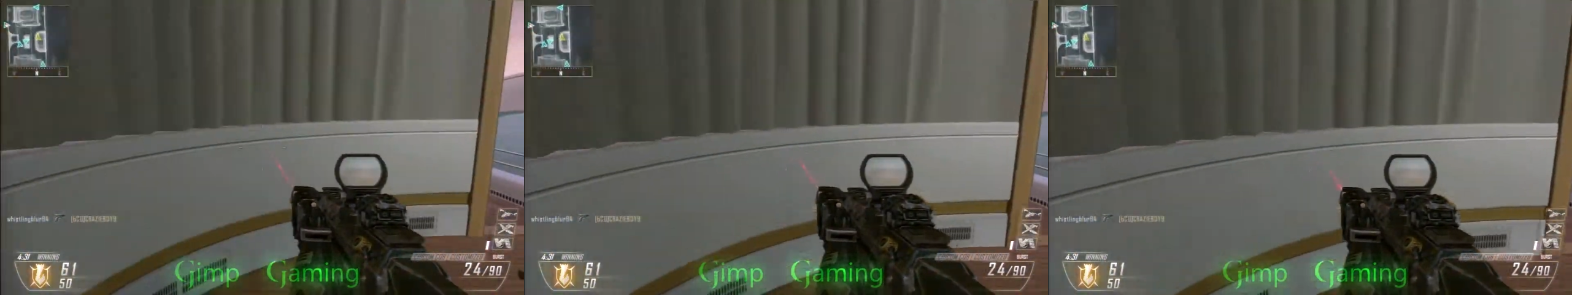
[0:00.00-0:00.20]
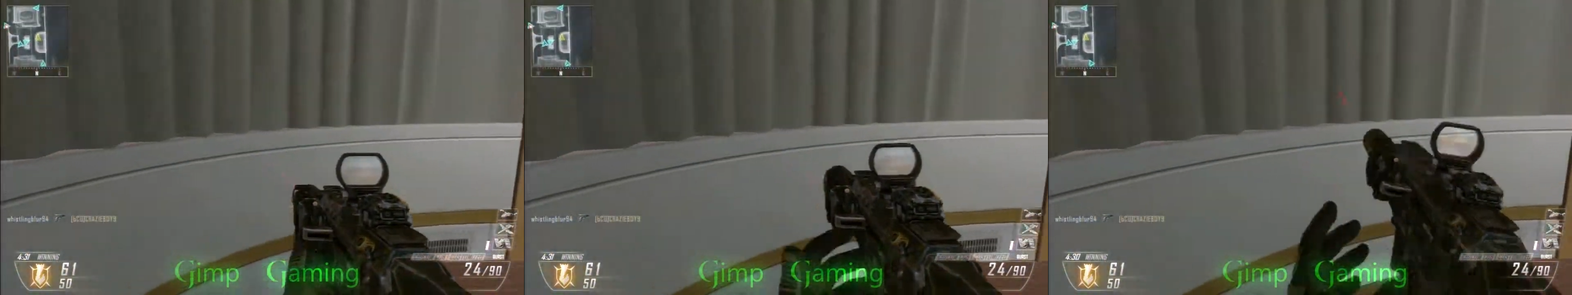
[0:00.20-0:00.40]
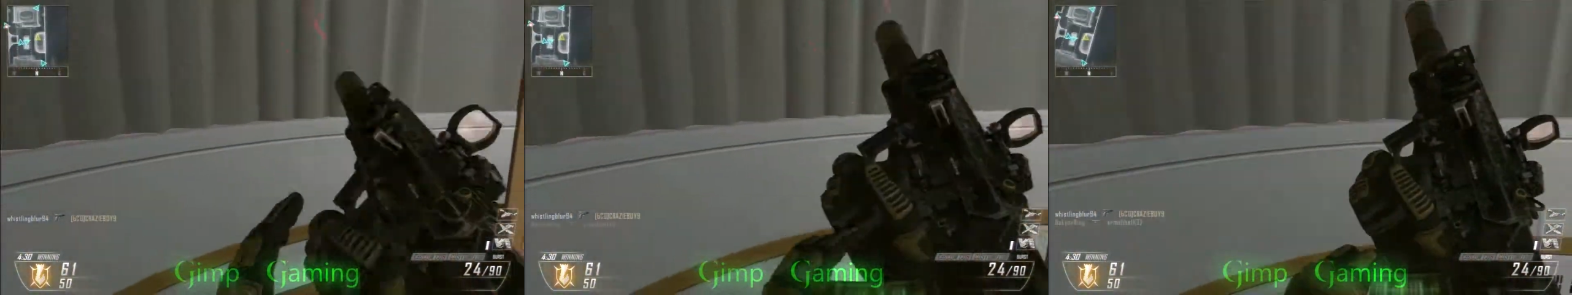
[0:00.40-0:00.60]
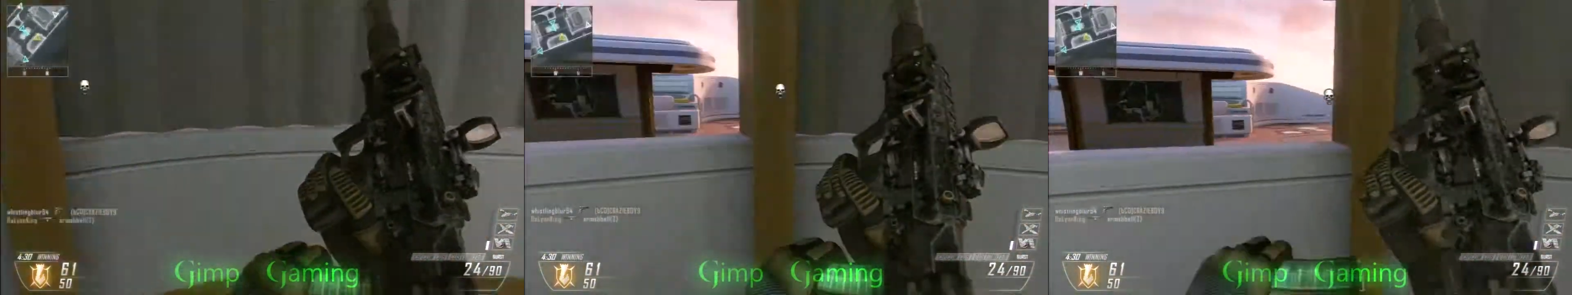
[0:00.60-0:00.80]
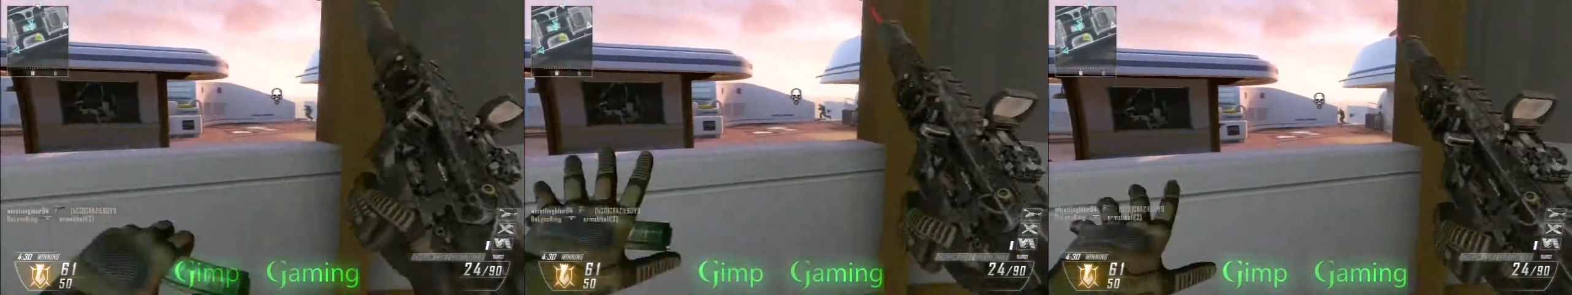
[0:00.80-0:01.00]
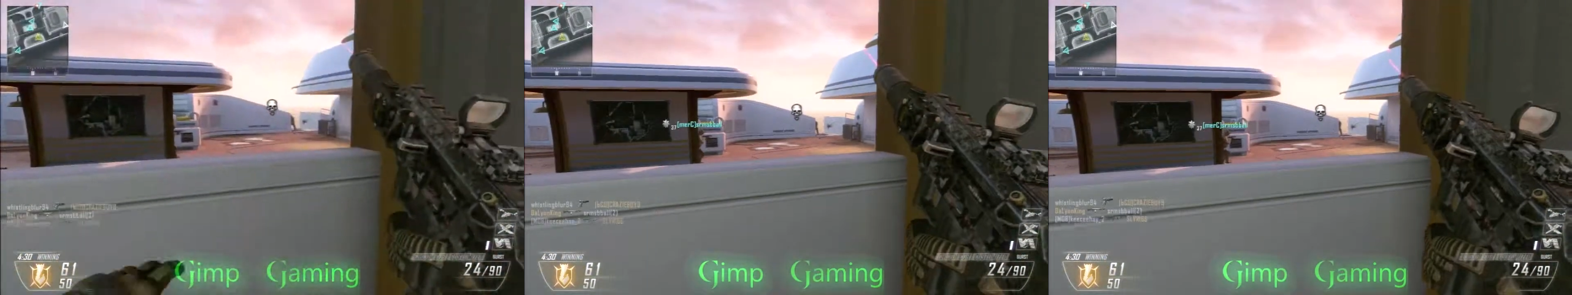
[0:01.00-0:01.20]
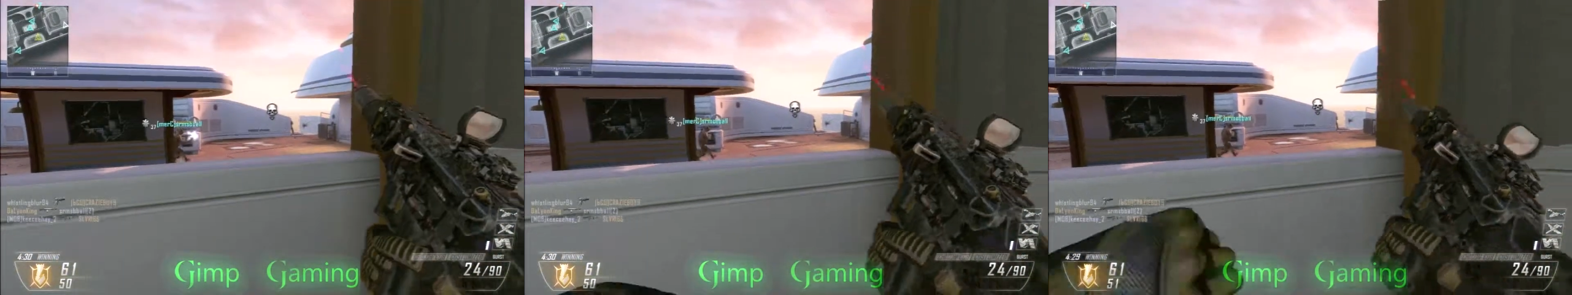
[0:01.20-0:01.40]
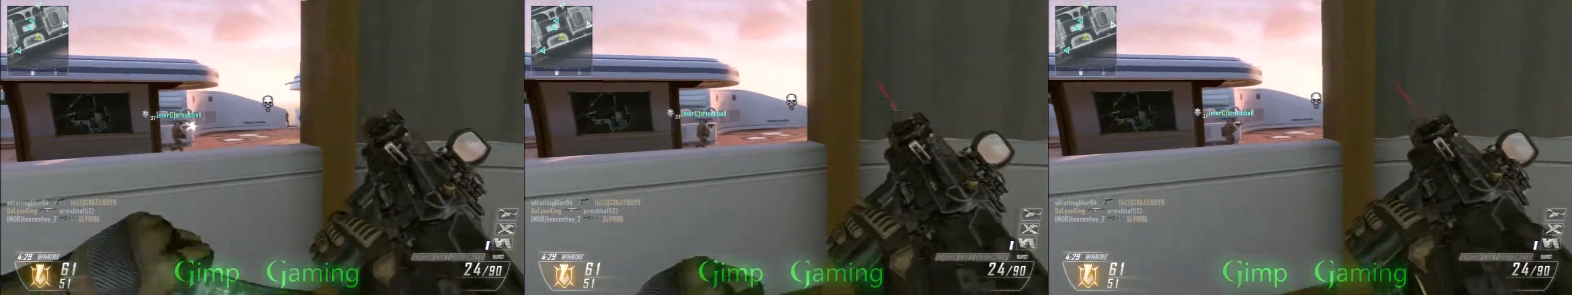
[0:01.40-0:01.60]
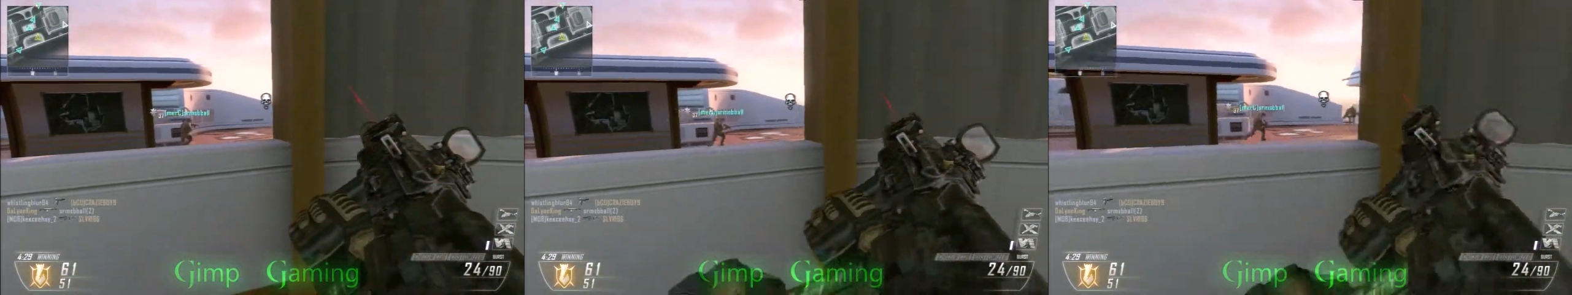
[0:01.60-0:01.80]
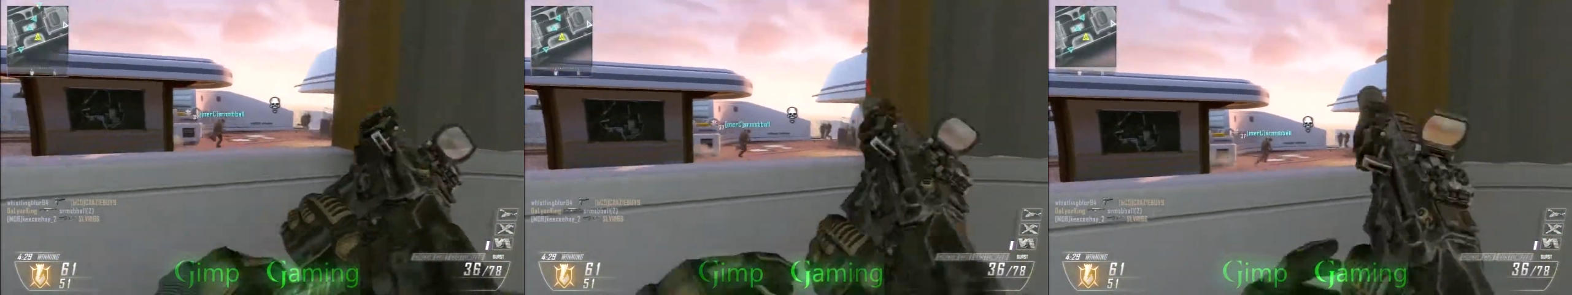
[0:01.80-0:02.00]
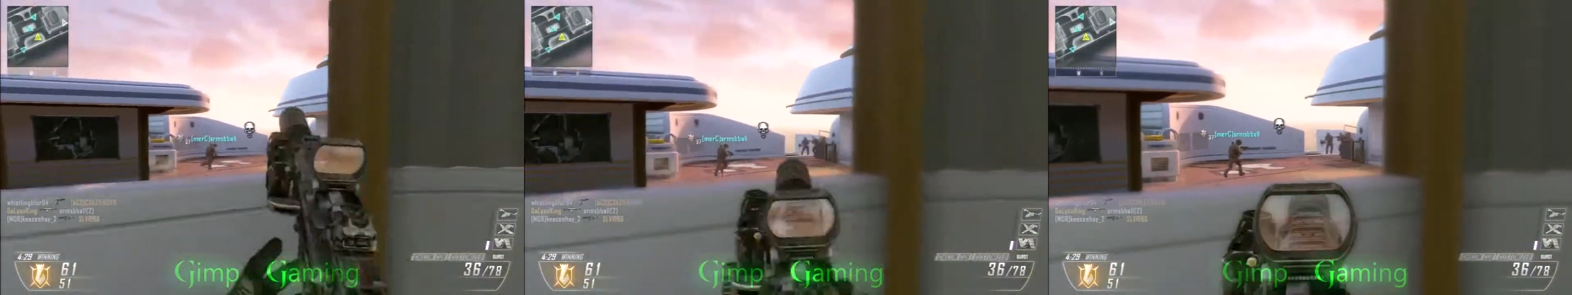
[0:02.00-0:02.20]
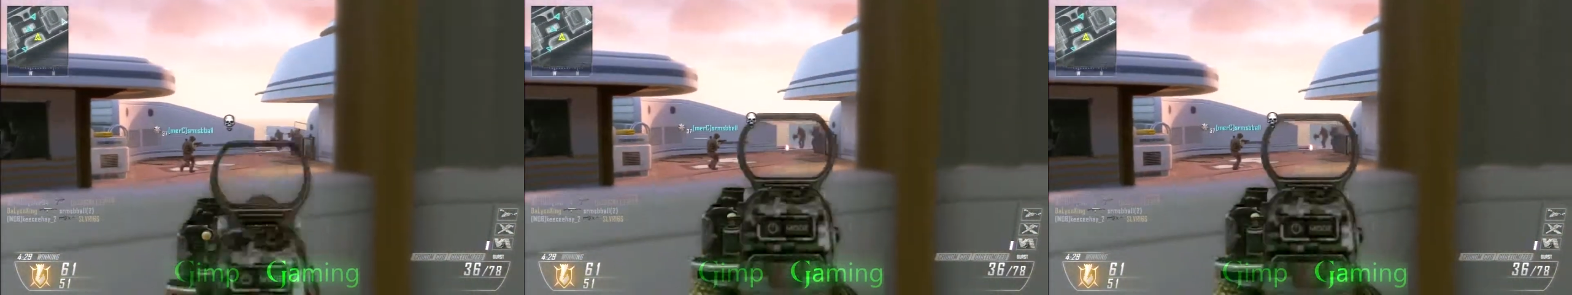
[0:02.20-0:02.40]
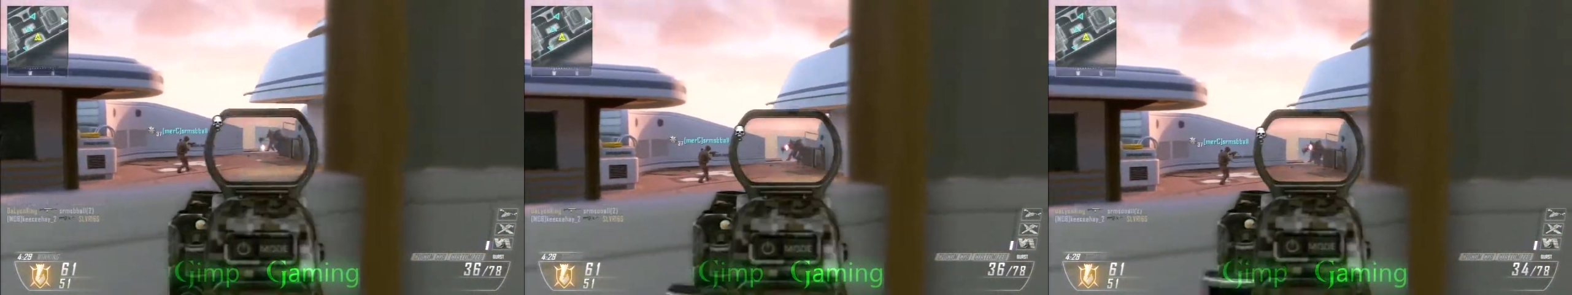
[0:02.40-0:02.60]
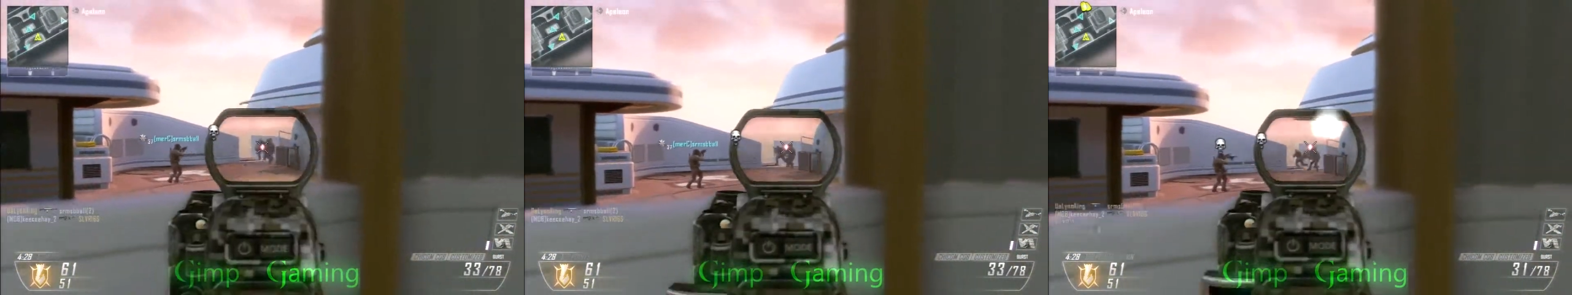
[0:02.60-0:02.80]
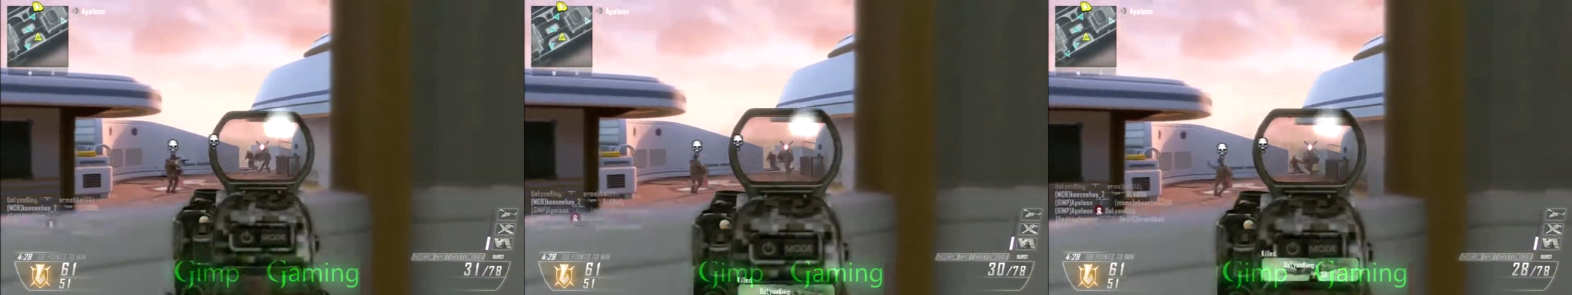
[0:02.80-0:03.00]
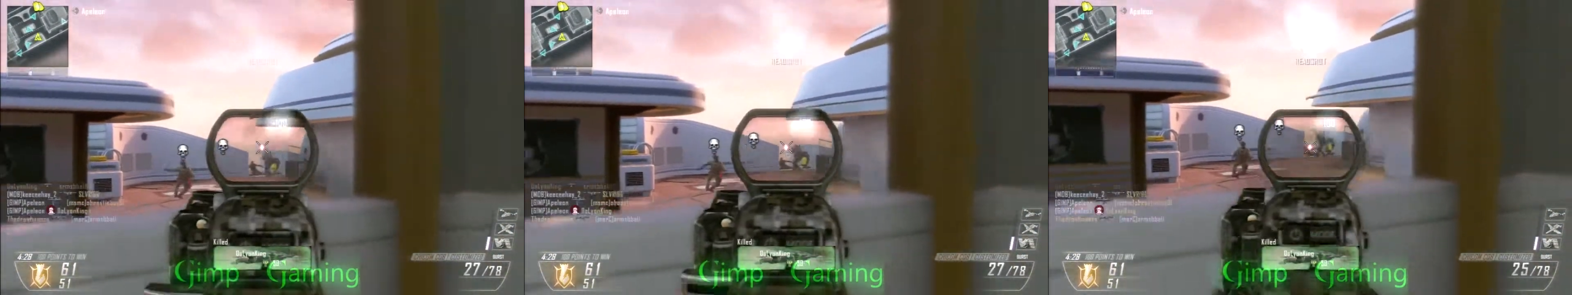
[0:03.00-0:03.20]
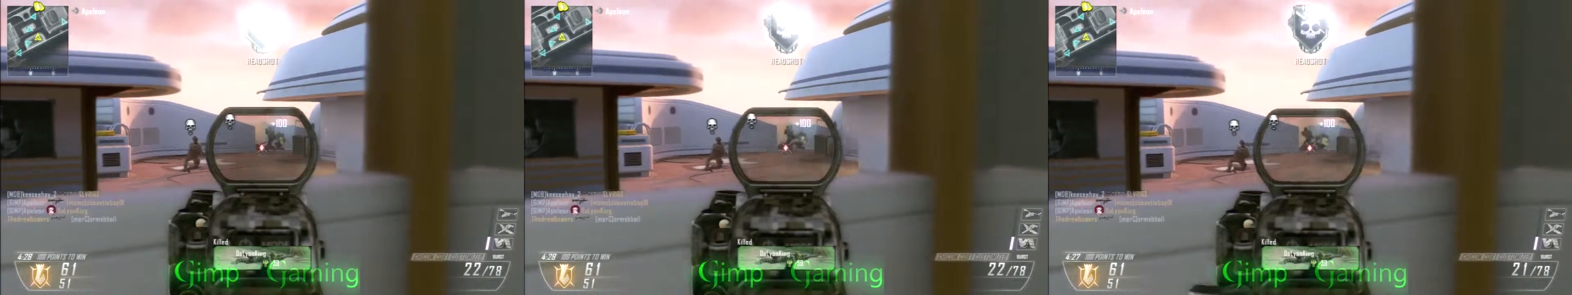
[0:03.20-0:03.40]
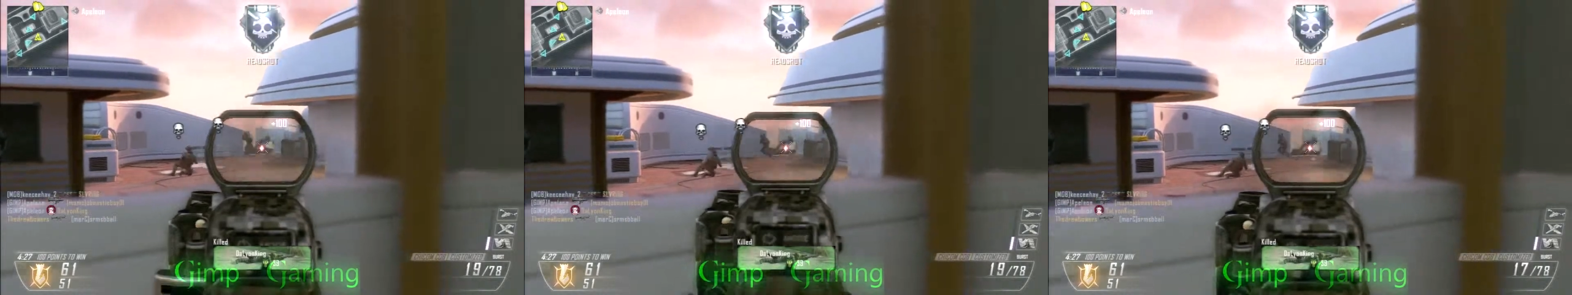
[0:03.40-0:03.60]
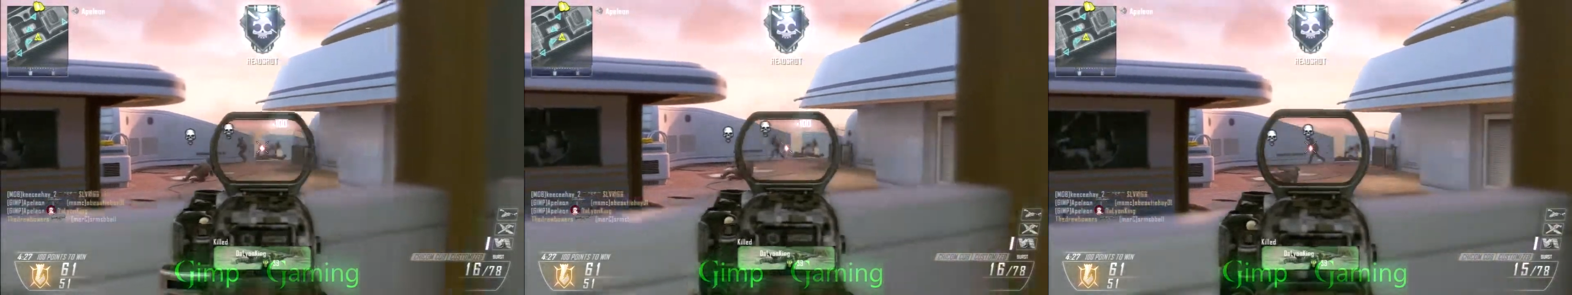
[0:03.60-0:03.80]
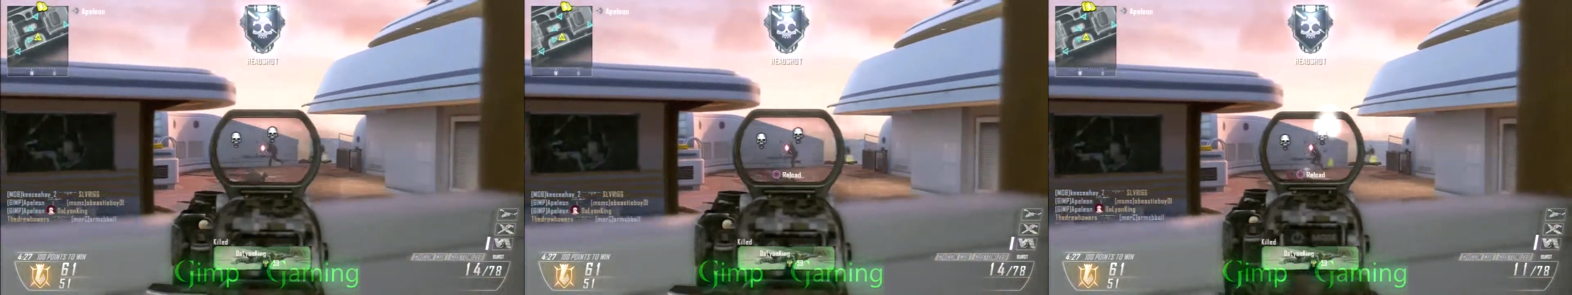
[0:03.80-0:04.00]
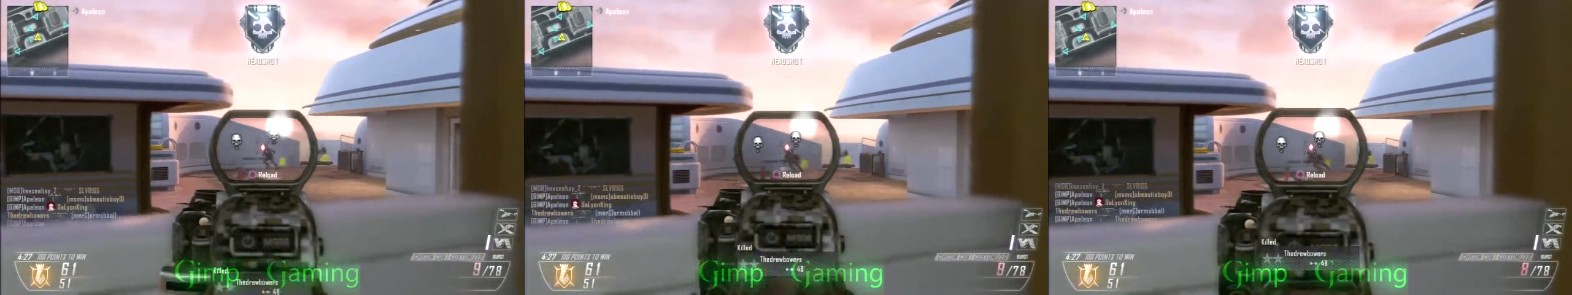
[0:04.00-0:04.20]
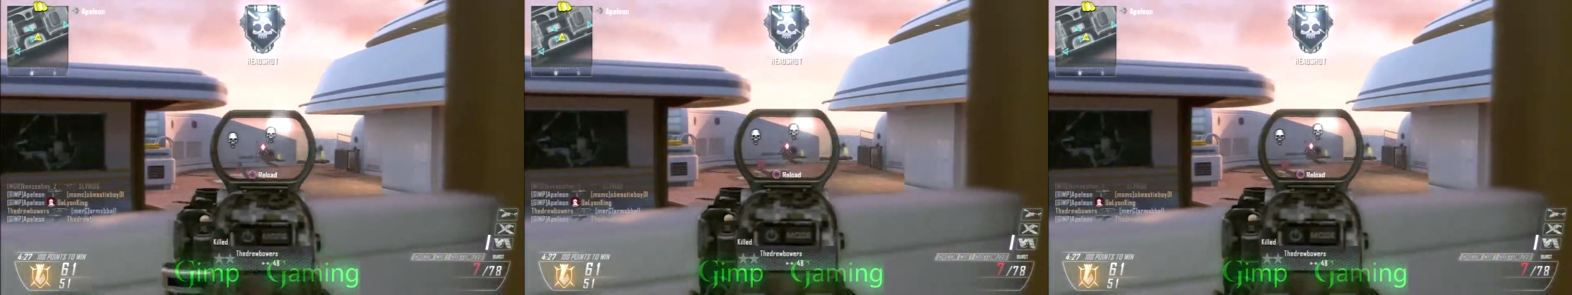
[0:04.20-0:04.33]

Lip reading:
Nobody's mouth can be seen.